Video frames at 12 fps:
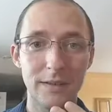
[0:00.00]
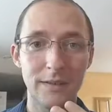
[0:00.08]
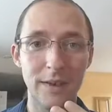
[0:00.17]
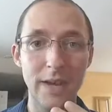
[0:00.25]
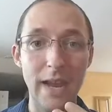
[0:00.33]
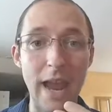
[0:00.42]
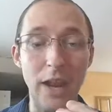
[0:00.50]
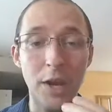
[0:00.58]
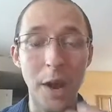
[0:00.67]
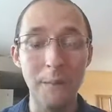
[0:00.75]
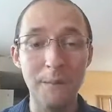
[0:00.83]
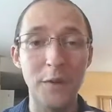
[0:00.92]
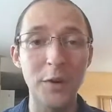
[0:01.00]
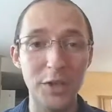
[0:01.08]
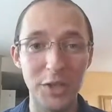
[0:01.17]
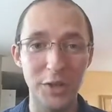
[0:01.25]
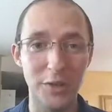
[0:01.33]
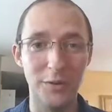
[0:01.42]
Right? It
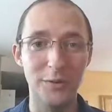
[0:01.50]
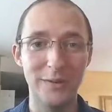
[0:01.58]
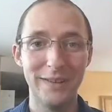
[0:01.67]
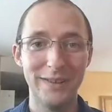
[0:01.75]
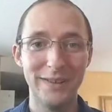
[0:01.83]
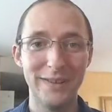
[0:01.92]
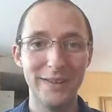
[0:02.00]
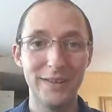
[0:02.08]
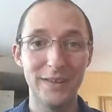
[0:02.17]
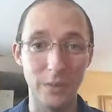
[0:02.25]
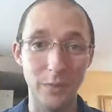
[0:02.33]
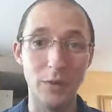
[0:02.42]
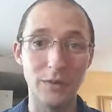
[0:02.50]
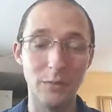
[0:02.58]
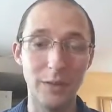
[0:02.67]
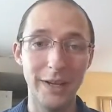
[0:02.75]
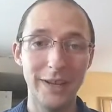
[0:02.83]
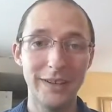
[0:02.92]
comforts you,
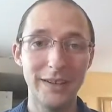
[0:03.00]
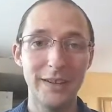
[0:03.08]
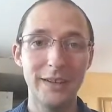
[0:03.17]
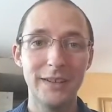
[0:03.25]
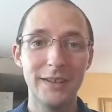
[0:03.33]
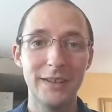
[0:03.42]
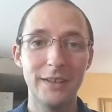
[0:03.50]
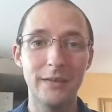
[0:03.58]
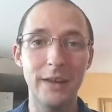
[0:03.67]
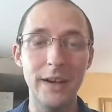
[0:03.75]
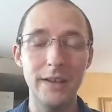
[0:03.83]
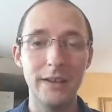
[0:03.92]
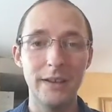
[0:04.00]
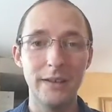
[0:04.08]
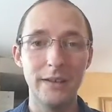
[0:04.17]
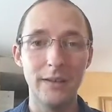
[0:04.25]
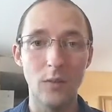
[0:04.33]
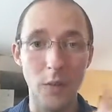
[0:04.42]
supposedly, right?
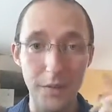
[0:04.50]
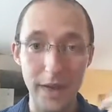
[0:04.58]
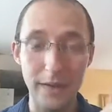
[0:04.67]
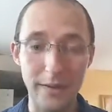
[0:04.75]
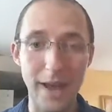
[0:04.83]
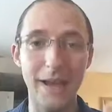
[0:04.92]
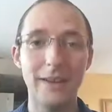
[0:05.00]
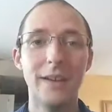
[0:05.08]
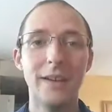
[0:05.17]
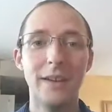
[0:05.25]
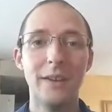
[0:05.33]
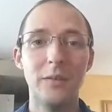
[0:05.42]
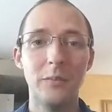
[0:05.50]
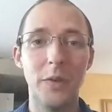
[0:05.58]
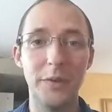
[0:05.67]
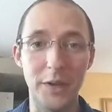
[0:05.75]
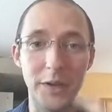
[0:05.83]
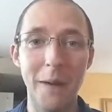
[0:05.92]
We think that.
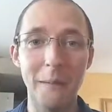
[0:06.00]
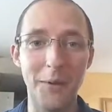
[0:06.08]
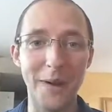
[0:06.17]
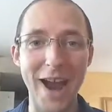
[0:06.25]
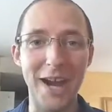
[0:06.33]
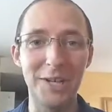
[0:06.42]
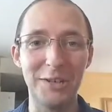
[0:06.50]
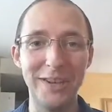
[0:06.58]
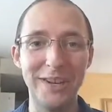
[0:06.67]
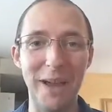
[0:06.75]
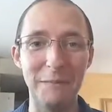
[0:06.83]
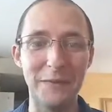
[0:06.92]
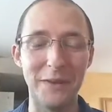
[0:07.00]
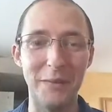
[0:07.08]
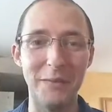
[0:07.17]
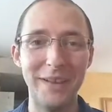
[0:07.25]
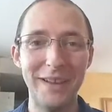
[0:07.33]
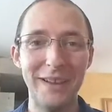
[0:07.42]
But the comfort actually comes
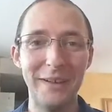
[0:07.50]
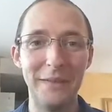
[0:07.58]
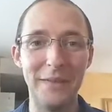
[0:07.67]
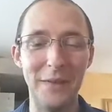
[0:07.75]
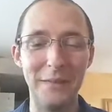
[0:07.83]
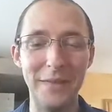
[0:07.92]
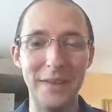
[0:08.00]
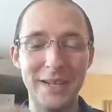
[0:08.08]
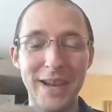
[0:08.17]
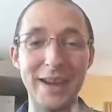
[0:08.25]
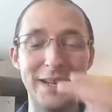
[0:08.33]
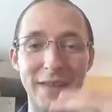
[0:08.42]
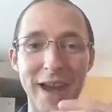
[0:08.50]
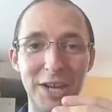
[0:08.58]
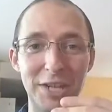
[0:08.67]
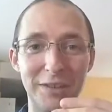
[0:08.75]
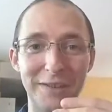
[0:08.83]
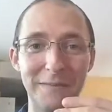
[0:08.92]
from the
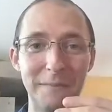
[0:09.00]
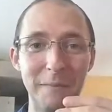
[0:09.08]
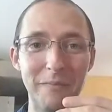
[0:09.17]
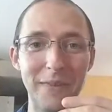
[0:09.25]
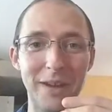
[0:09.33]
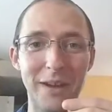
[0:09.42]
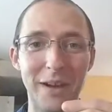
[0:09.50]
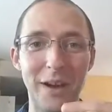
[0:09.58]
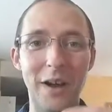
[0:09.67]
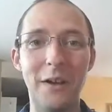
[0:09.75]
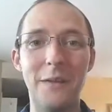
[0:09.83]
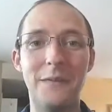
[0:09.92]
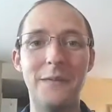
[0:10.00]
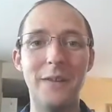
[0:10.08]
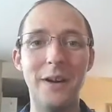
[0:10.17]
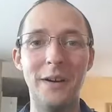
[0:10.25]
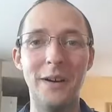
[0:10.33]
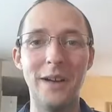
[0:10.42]
satisfaction of
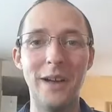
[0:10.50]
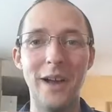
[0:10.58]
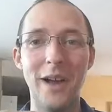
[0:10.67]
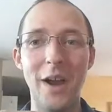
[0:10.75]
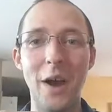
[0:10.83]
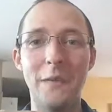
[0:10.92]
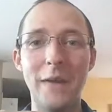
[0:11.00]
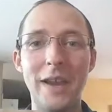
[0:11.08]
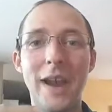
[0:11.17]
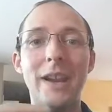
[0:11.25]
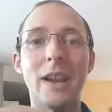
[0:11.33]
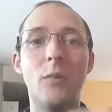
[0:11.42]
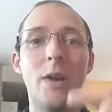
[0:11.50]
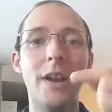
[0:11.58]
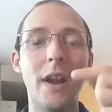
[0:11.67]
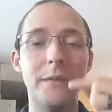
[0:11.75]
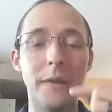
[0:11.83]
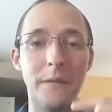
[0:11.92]
getting rid
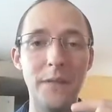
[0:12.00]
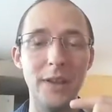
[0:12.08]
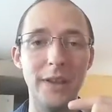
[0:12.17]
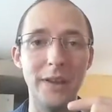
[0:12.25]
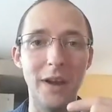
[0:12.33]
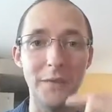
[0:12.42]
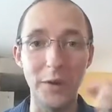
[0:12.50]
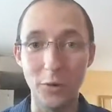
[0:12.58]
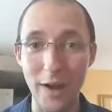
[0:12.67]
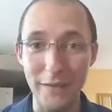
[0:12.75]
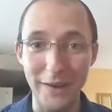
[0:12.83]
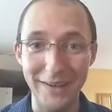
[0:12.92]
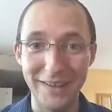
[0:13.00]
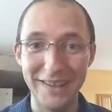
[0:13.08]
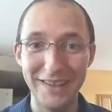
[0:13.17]
of the feeling of the craving